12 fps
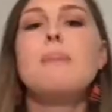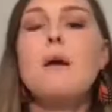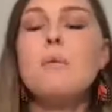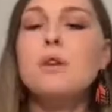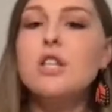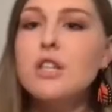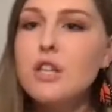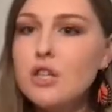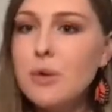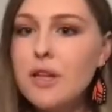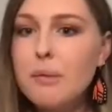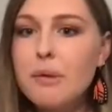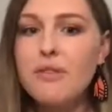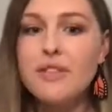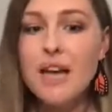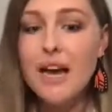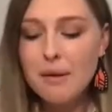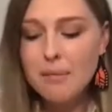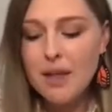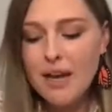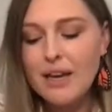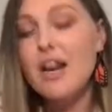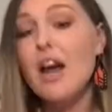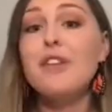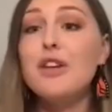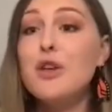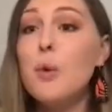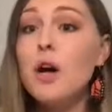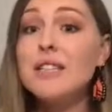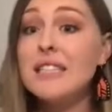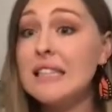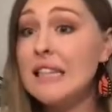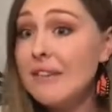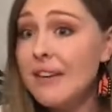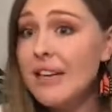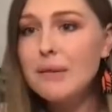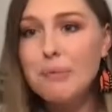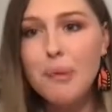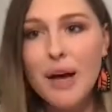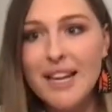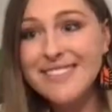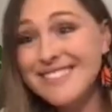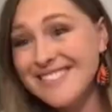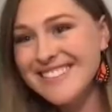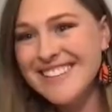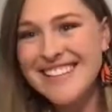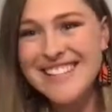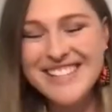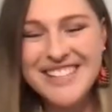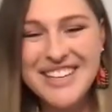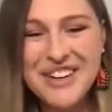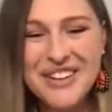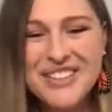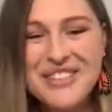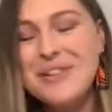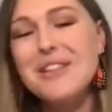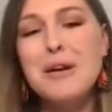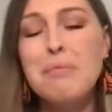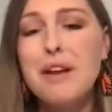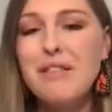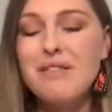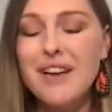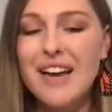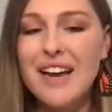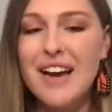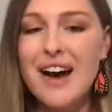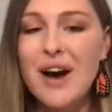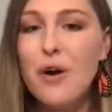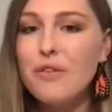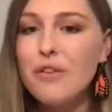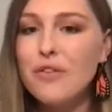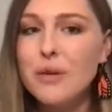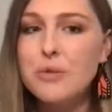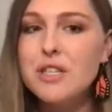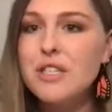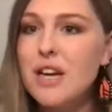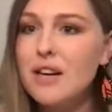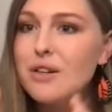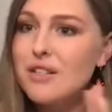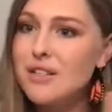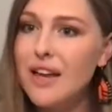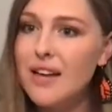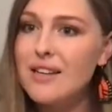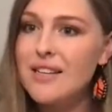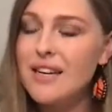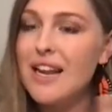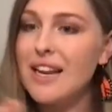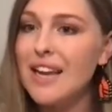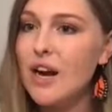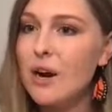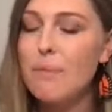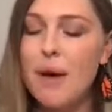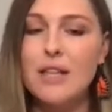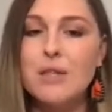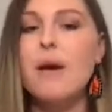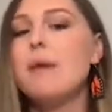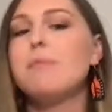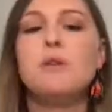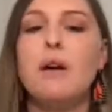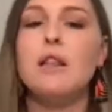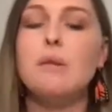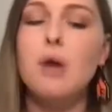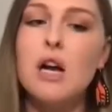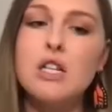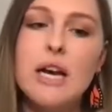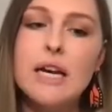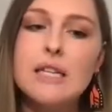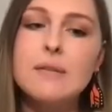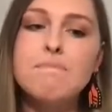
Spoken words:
We're just going to do a little bit of a timeline, not that you all didn't live it, but let's, do a little bit of a overview just to understand and get our minds wrapped around the project.